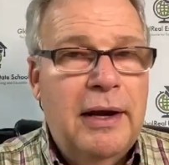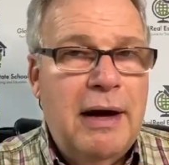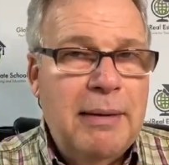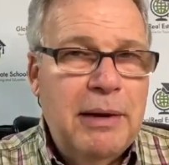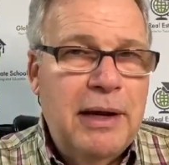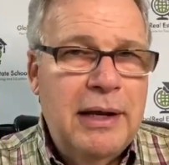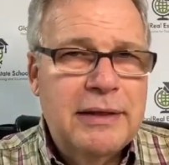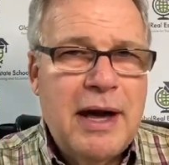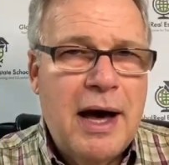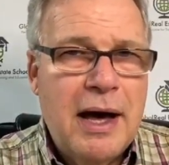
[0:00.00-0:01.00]
Now I'm going to
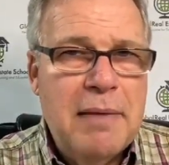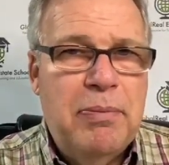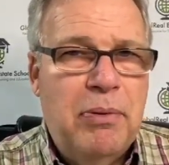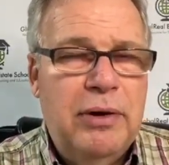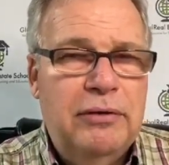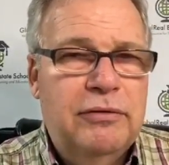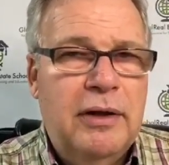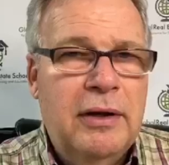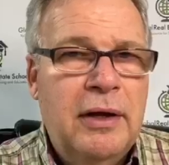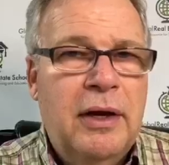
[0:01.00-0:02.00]
hit the high points
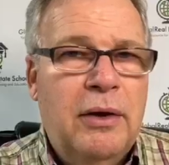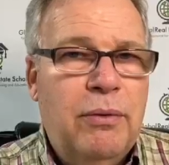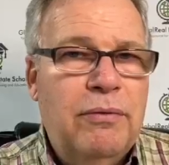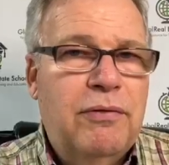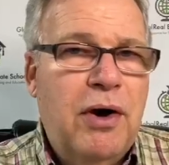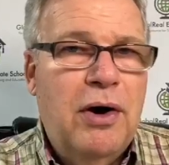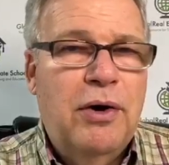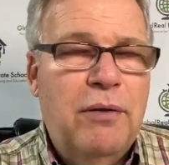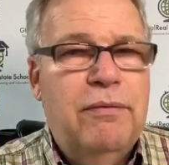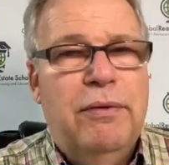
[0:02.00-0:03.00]
that we've gone
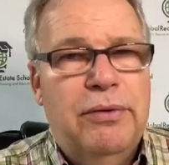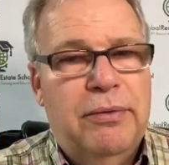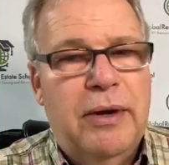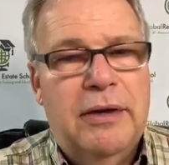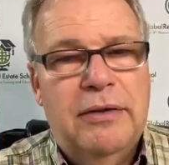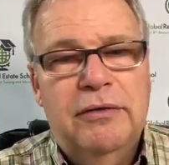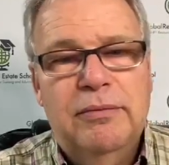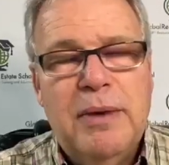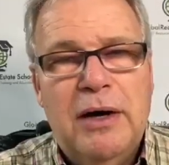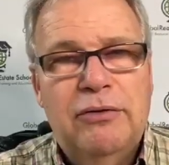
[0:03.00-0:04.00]
over throughout this
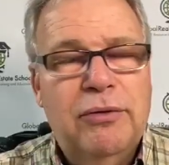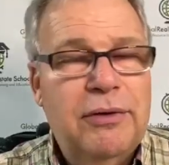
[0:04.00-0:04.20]
module.